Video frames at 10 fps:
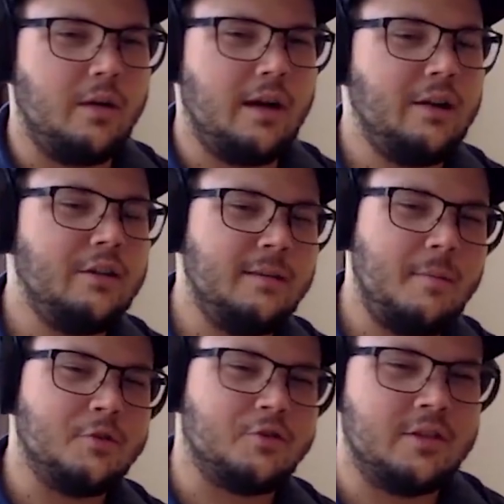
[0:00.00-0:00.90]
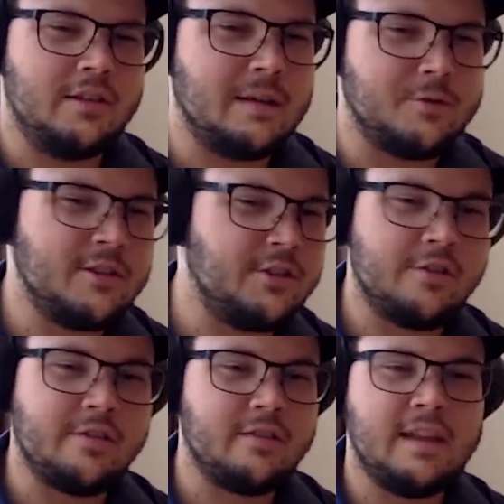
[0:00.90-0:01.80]
how do you think people should adapt? Do they
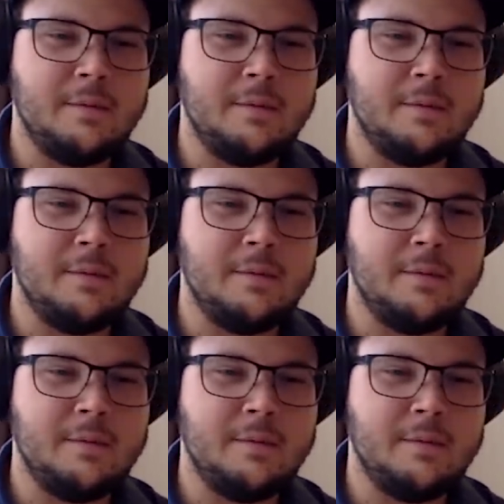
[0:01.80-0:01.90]
just